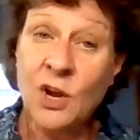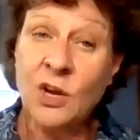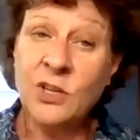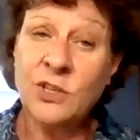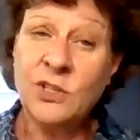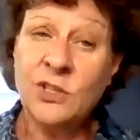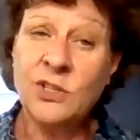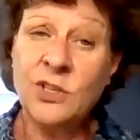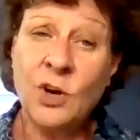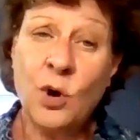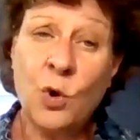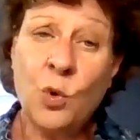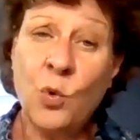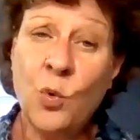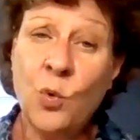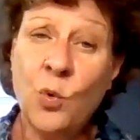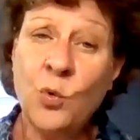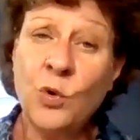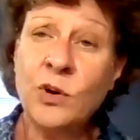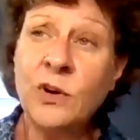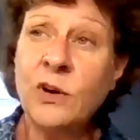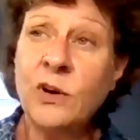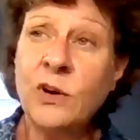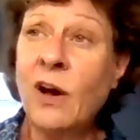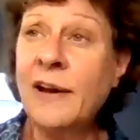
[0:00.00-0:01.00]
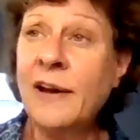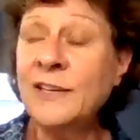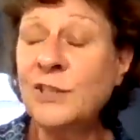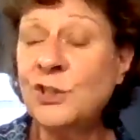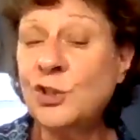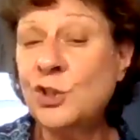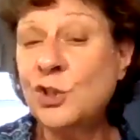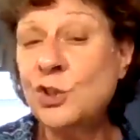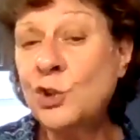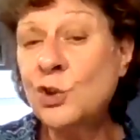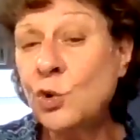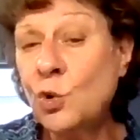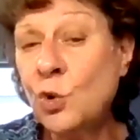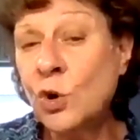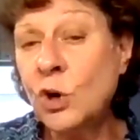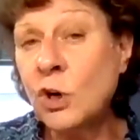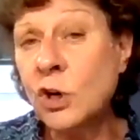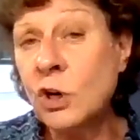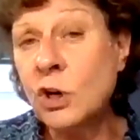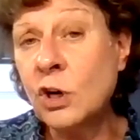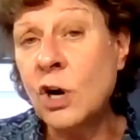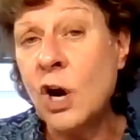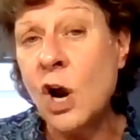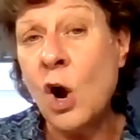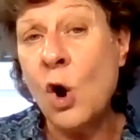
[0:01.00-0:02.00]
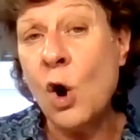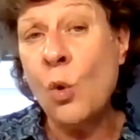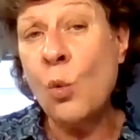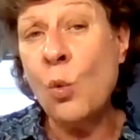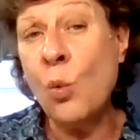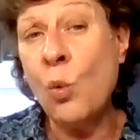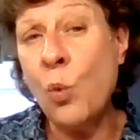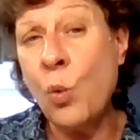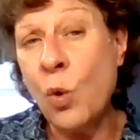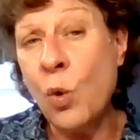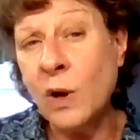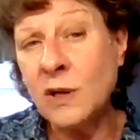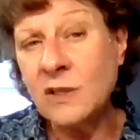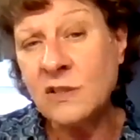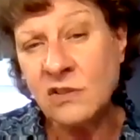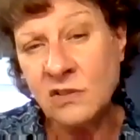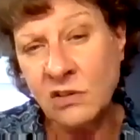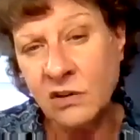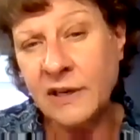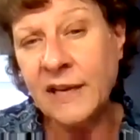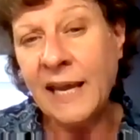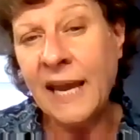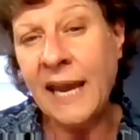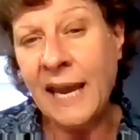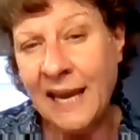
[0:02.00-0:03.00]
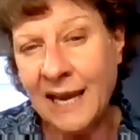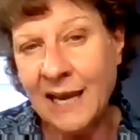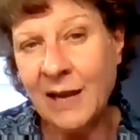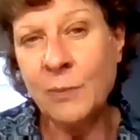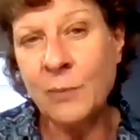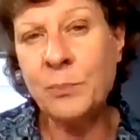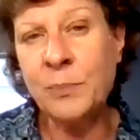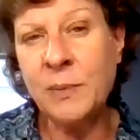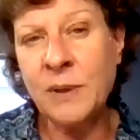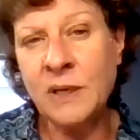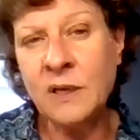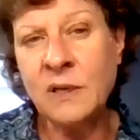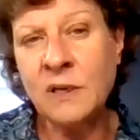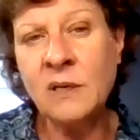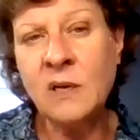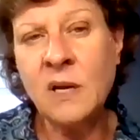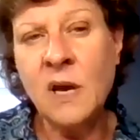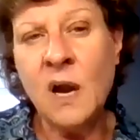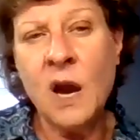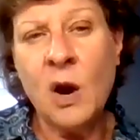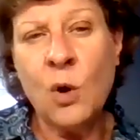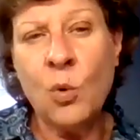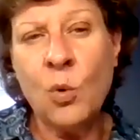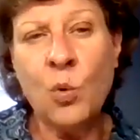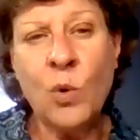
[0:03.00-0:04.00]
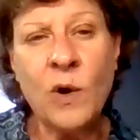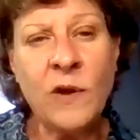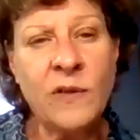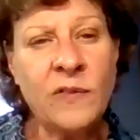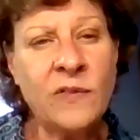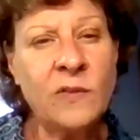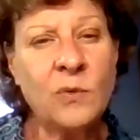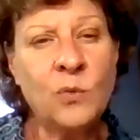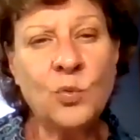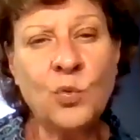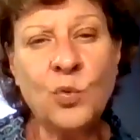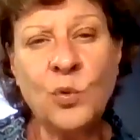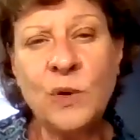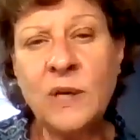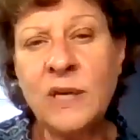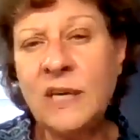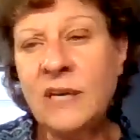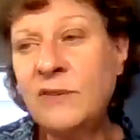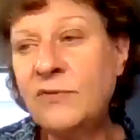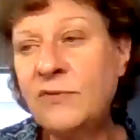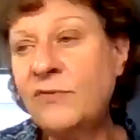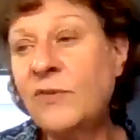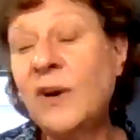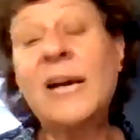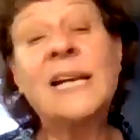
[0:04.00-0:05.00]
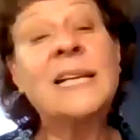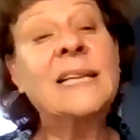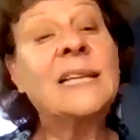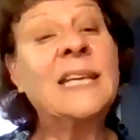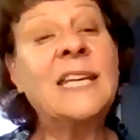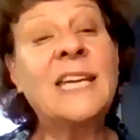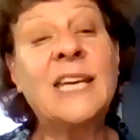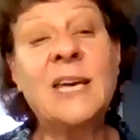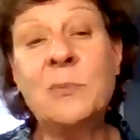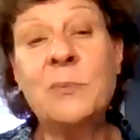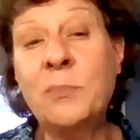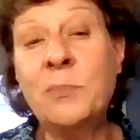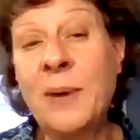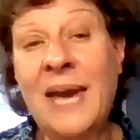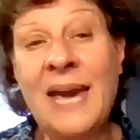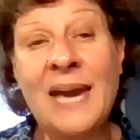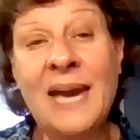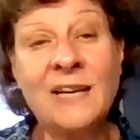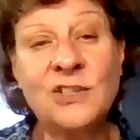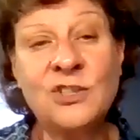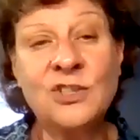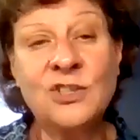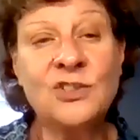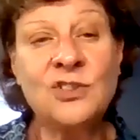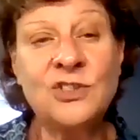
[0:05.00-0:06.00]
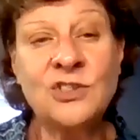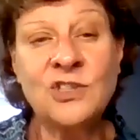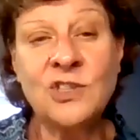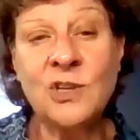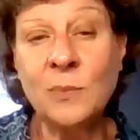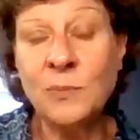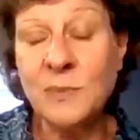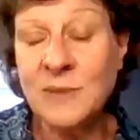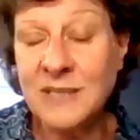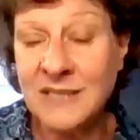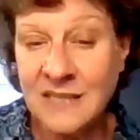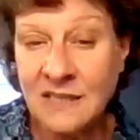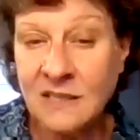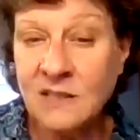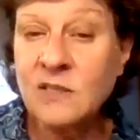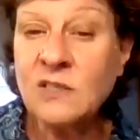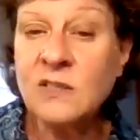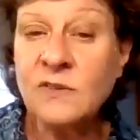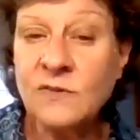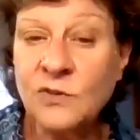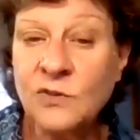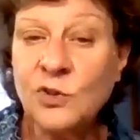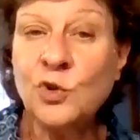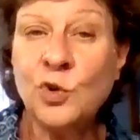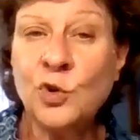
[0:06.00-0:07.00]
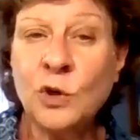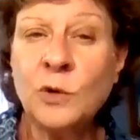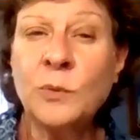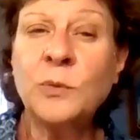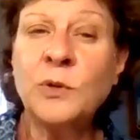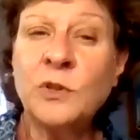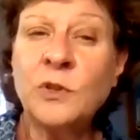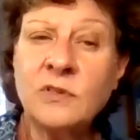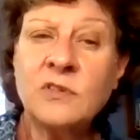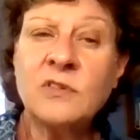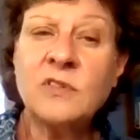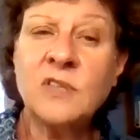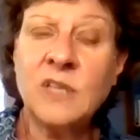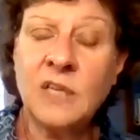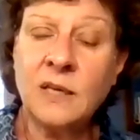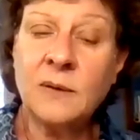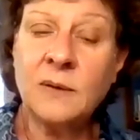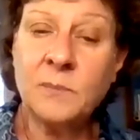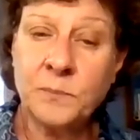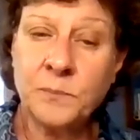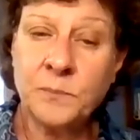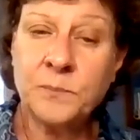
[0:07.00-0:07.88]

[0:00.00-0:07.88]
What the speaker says: So we're not sure what's going to happen when we finally get back to some sense of normalcy.